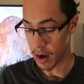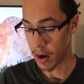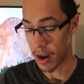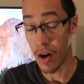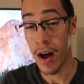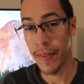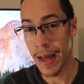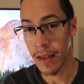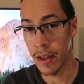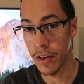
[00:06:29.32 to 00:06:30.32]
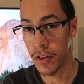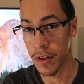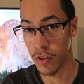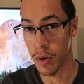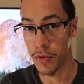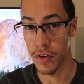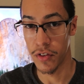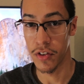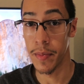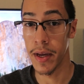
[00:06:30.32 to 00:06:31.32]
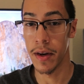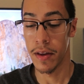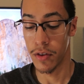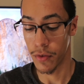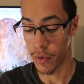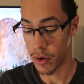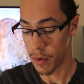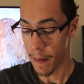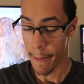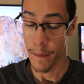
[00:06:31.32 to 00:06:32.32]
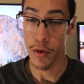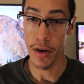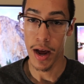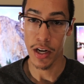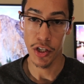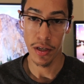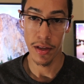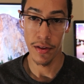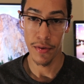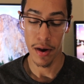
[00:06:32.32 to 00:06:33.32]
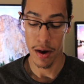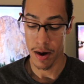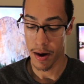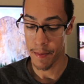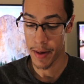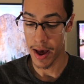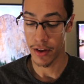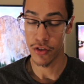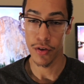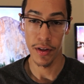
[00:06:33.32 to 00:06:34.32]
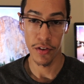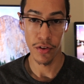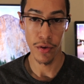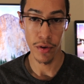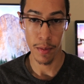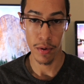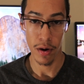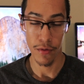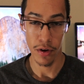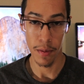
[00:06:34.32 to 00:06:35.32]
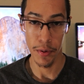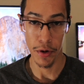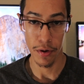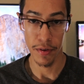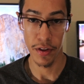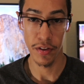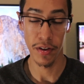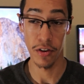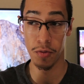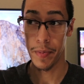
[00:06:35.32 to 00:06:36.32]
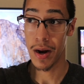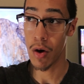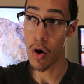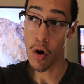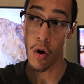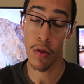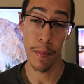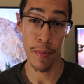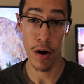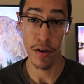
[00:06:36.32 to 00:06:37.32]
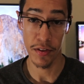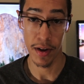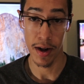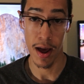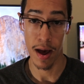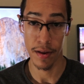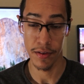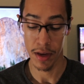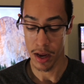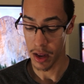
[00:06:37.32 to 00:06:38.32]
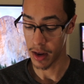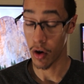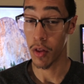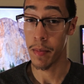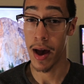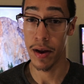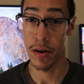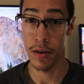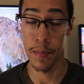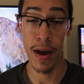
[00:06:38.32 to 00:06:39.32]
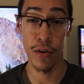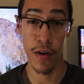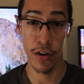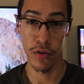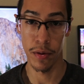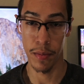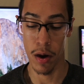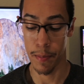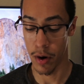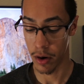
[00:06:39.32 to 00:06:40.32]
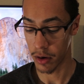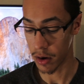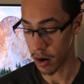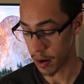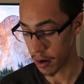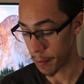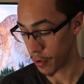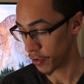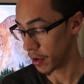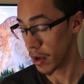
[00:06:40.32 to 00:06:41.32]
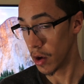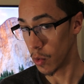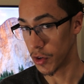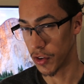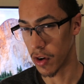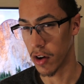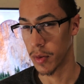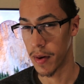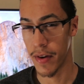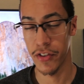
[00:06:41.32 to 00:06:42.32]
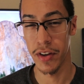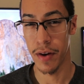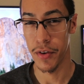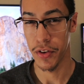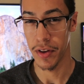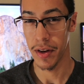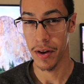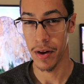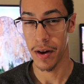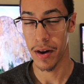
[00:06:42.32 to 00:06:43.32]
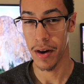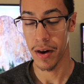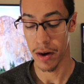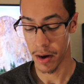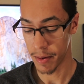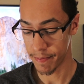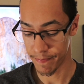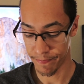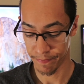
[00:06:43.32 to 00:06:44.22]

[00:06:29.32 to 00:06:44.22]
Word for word: uh, and I'll add that link to the description just to make it easier for you. You can actually um, enter in the serial number of your computer. It's going to spit out all the parts that it has and all the mat uh, the manufacturing uh, part uh, numbers, which is awesome. I've actually never seen a, uh, um,